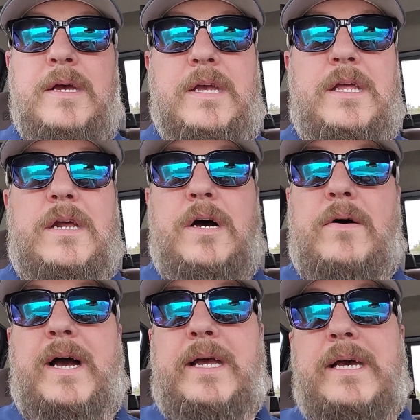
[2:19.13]

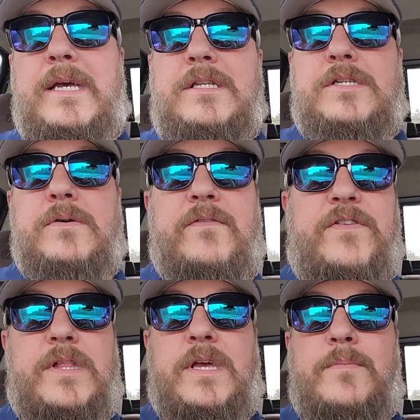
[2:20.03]
I got into
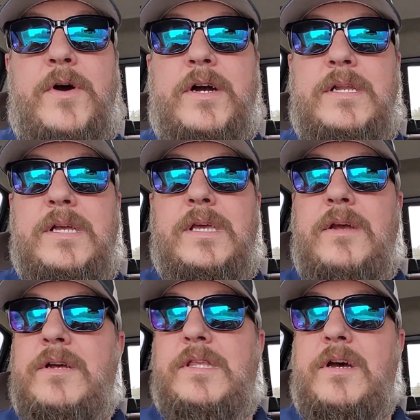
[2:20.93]
affiliate marketing
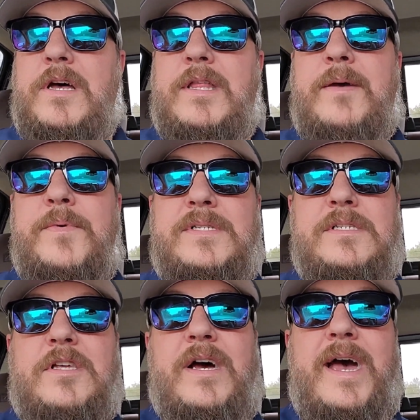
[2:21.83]
here at the
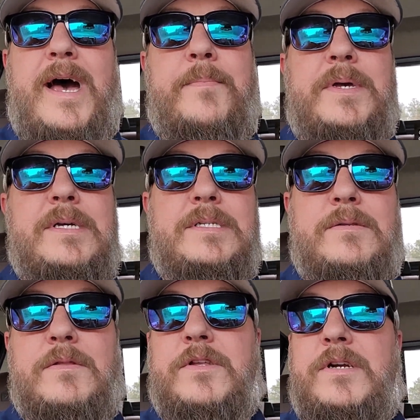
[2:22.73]
onlinebusiness.app, is
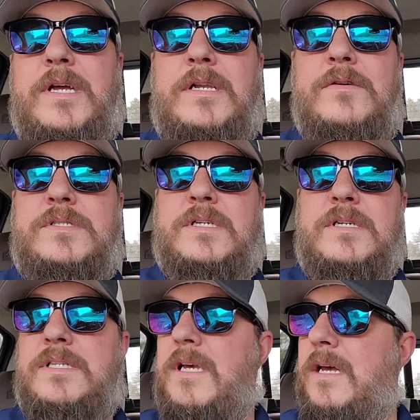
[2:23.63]
learning a new skill
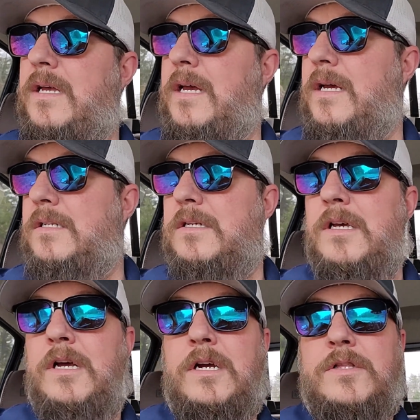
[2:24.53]
set and
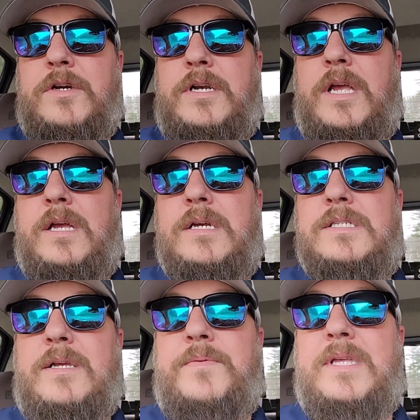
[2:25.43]
learning
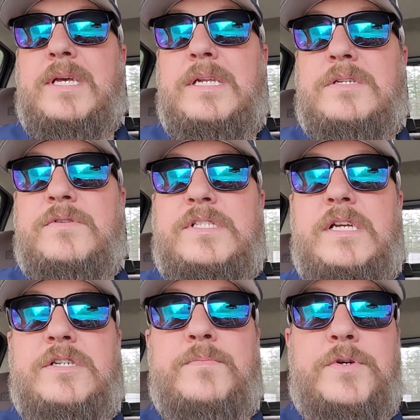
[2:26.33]
something that is
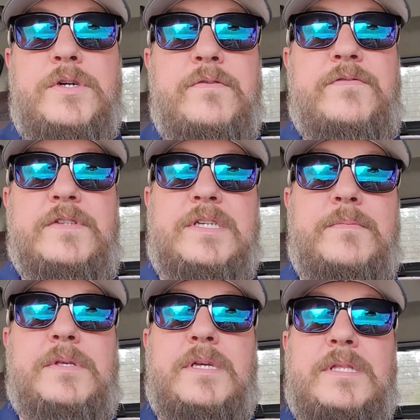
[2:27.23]
recession proof,
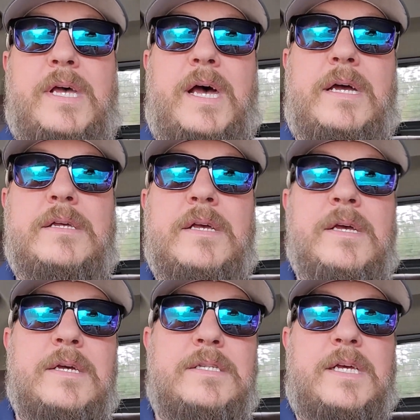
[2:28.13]
something that
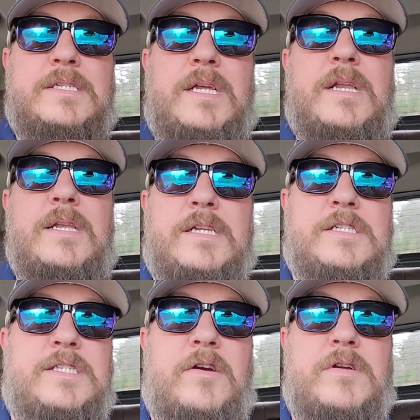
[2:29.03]
doesn't
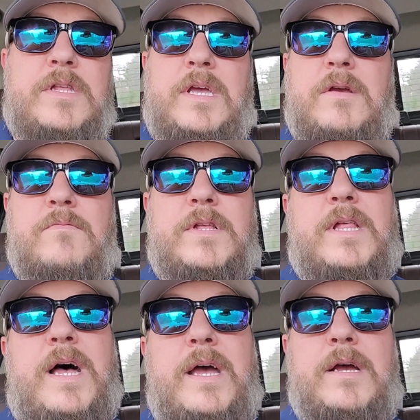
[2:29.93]
necessarily
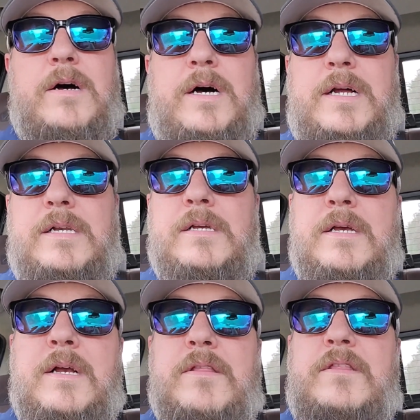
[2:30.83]
rely on
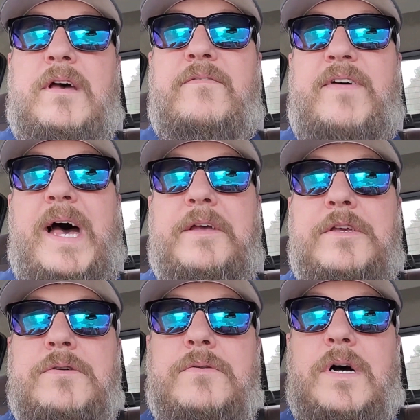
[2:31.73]
the
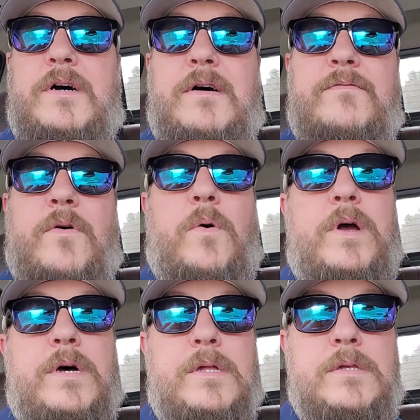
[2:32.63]
value of
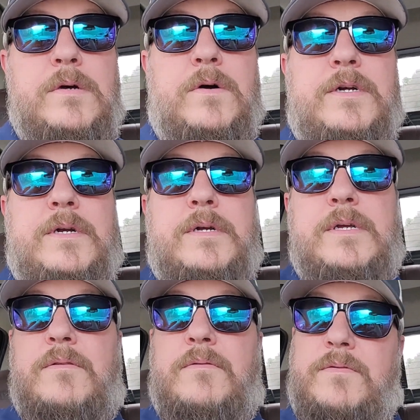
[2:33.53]
oil or
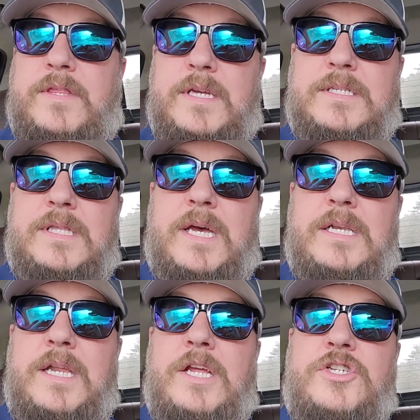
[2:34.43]
things of that
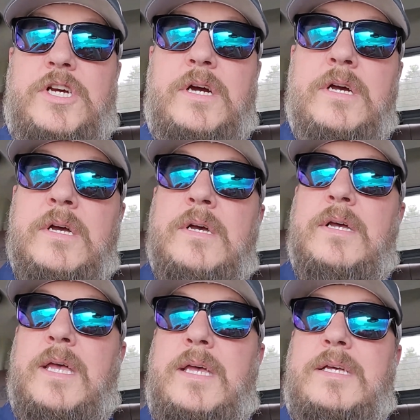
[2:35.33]
nature,
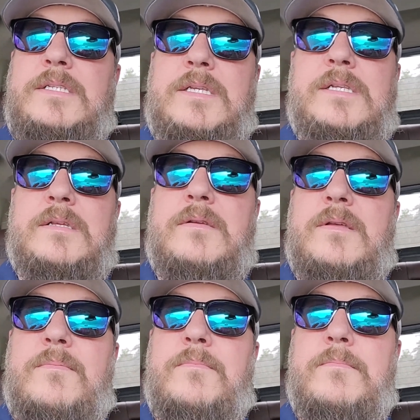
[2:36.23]
is
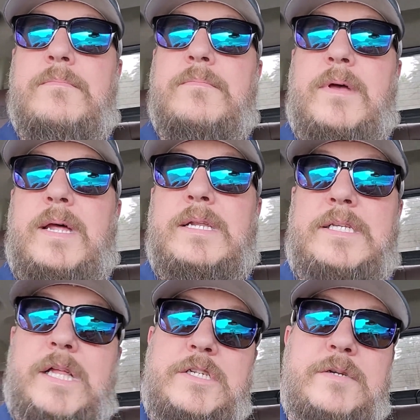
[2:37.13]
an
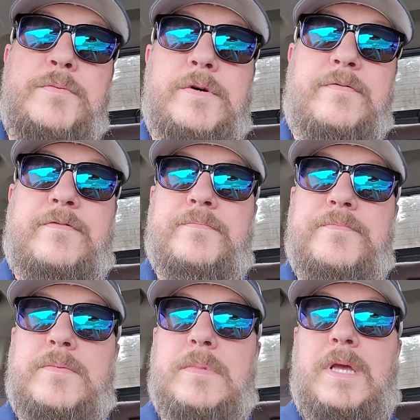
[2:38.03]
intelligent move.
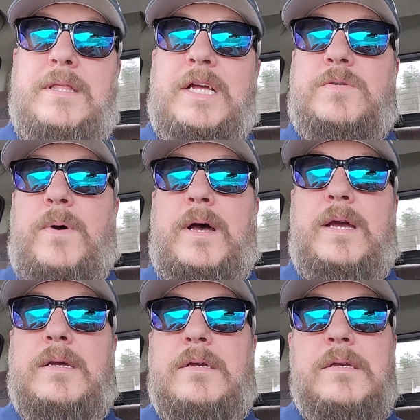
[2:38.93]
And that's
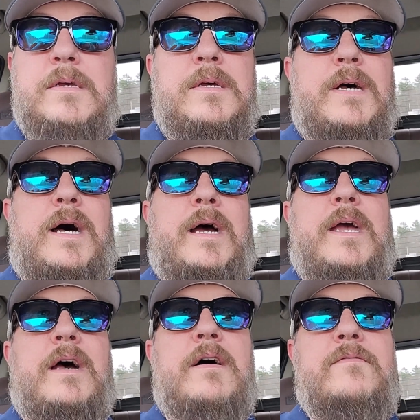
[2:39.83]
why I
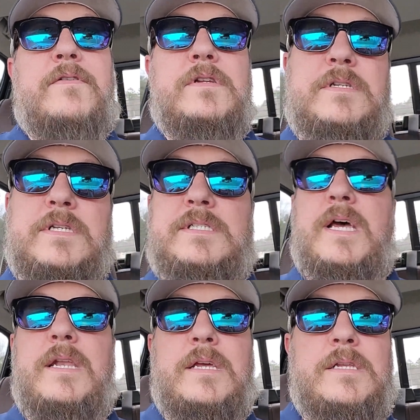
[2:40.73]
have
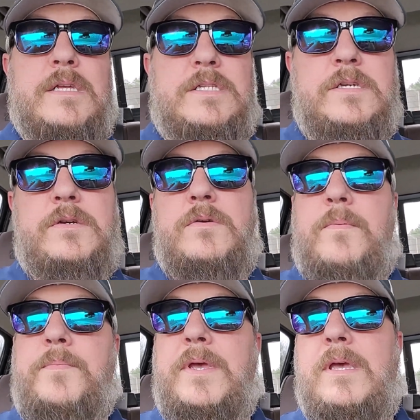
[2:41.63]
decided to
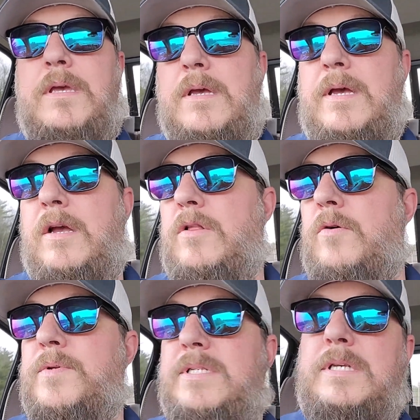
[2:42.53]
be a
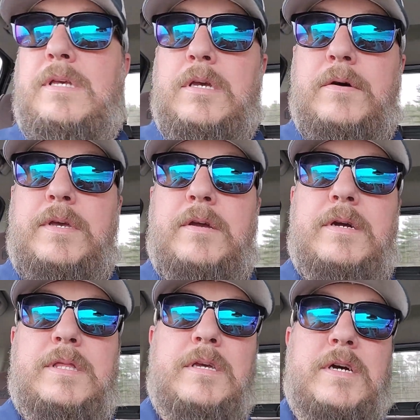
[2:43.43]
global CEO here
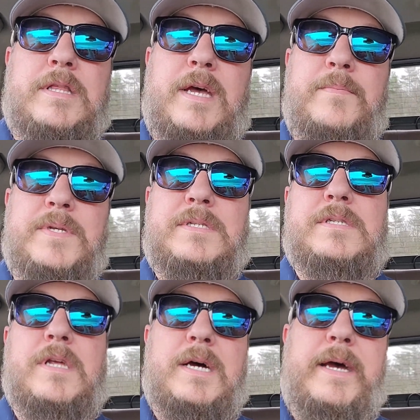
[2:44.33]
at the
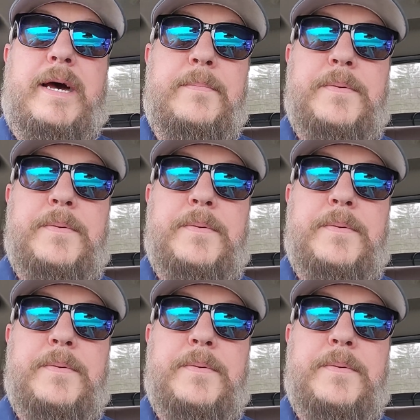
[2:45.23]
onlinebusiness.app,